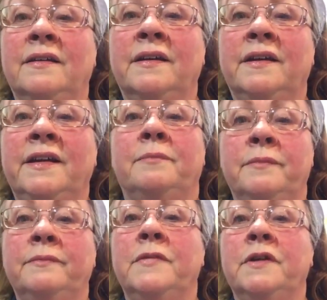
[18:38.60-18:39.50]
Yep,
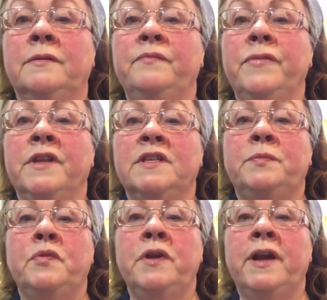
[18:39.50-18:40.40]

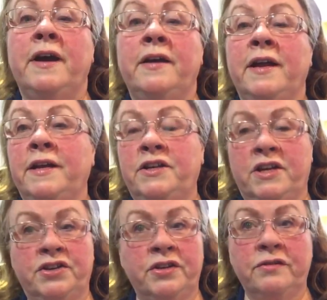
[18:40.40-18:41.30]
spoon it out on a
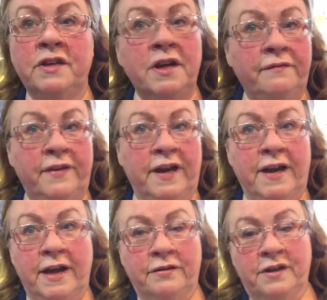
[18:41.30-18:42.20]
dish. There's enough in it.
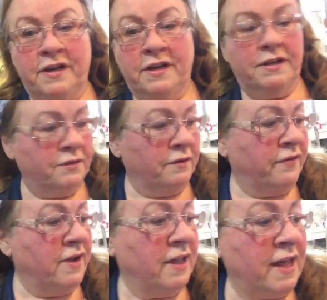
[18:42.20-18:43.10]
I don't need to serve
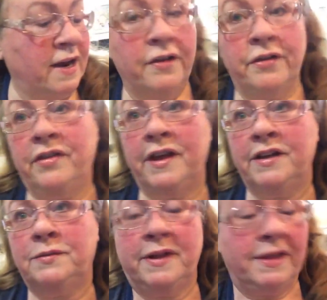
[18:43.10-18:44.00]
a lot of other
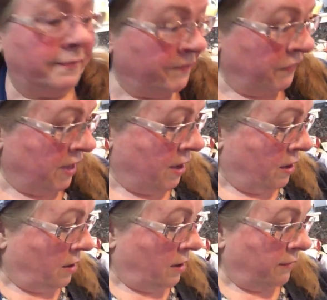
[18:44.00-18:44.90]
things with it.
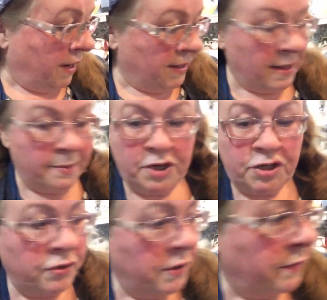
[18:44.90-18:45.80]
All right, let me
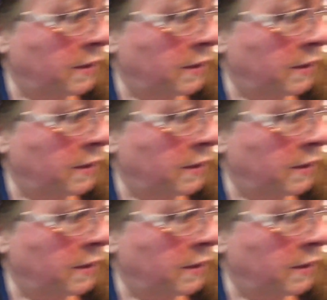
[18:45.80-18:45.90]
show you what